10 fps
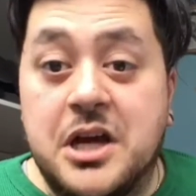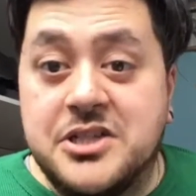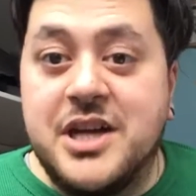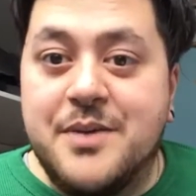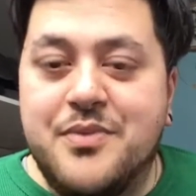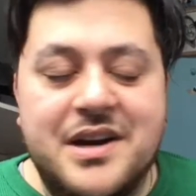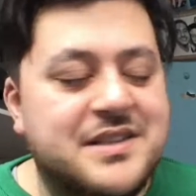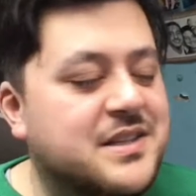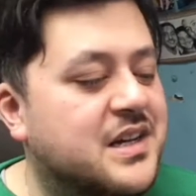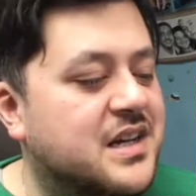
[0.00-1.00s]
J
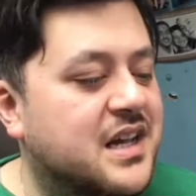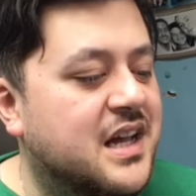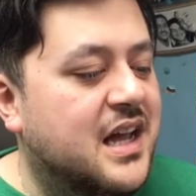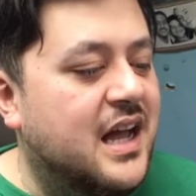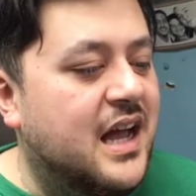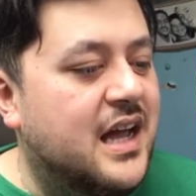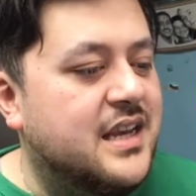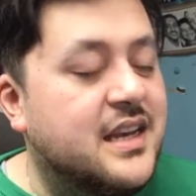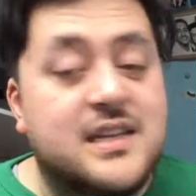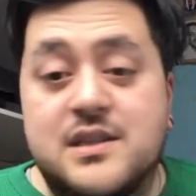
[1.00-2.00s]
Predator,
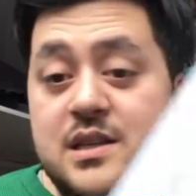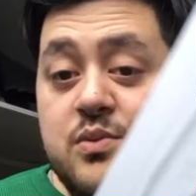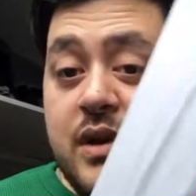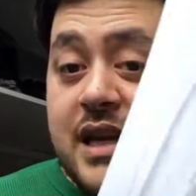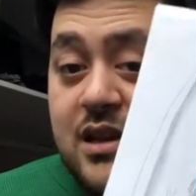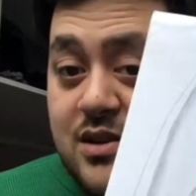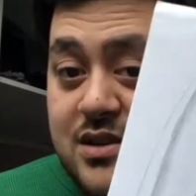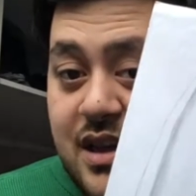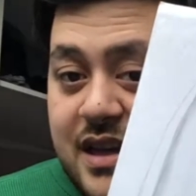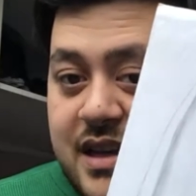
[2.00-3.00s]
and that's what he
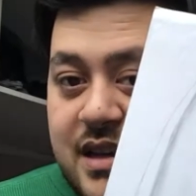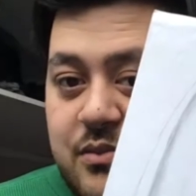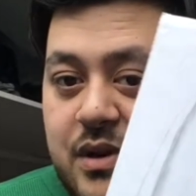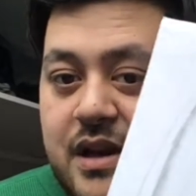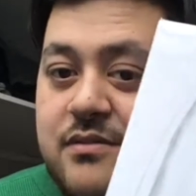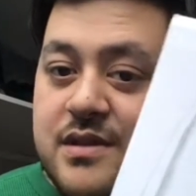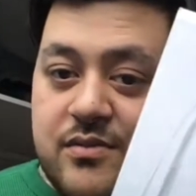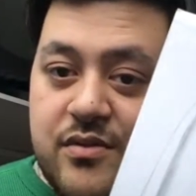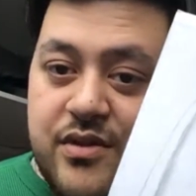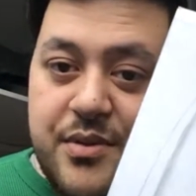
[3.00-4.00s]
looked like in when I
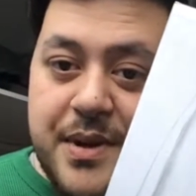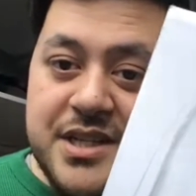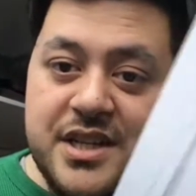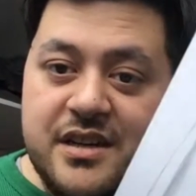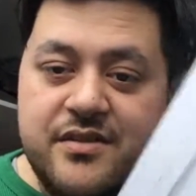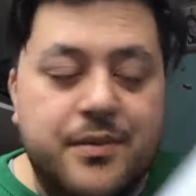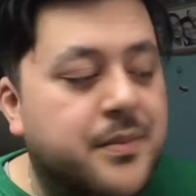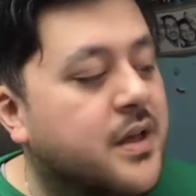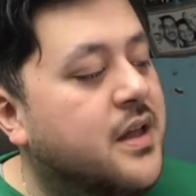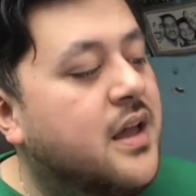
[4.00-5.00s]
did reimagining of him.
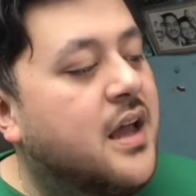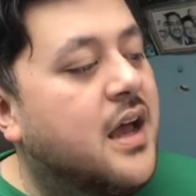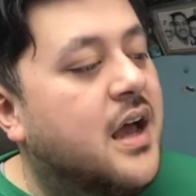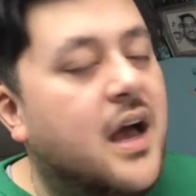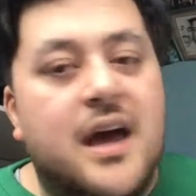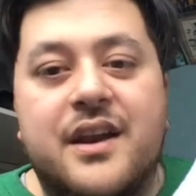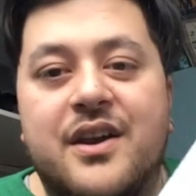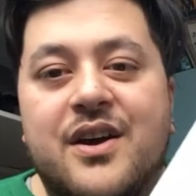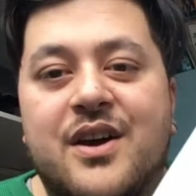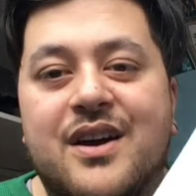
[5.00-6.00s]
And
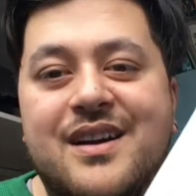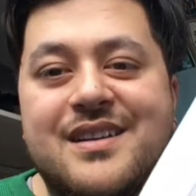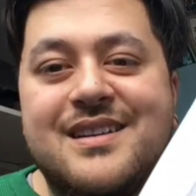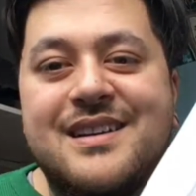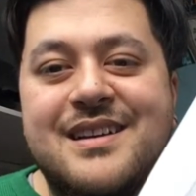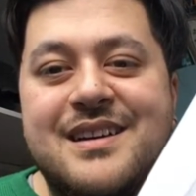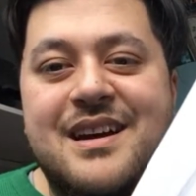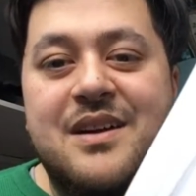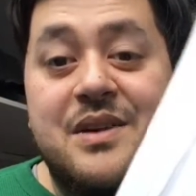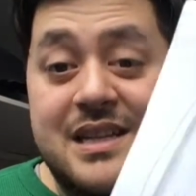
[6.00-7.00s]

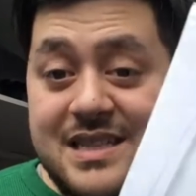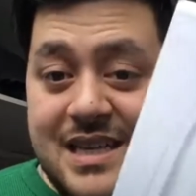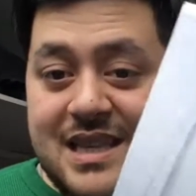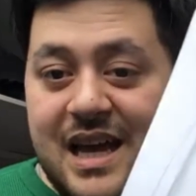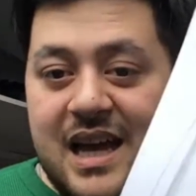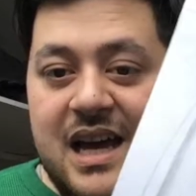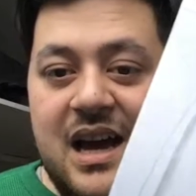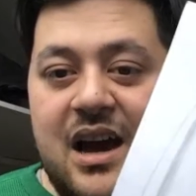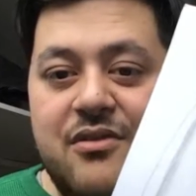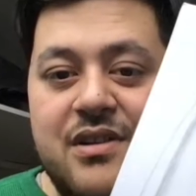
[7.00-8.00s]
when I did that,
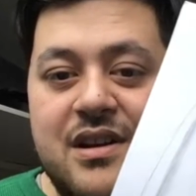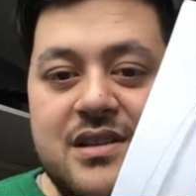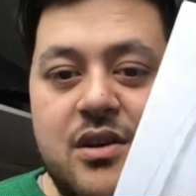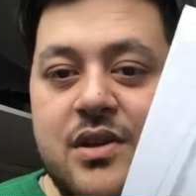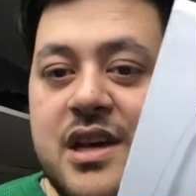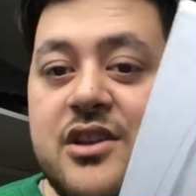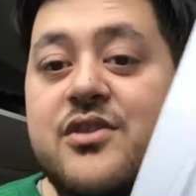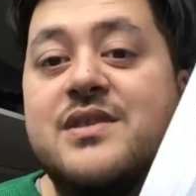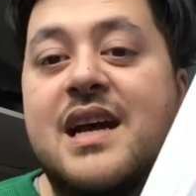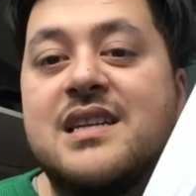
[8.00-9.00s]
I realized, I could
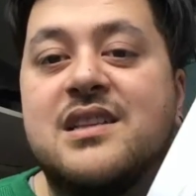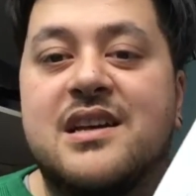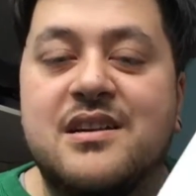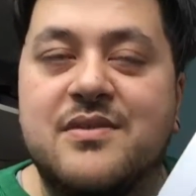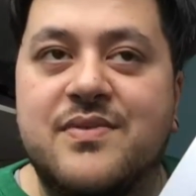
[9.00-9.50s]
use that as like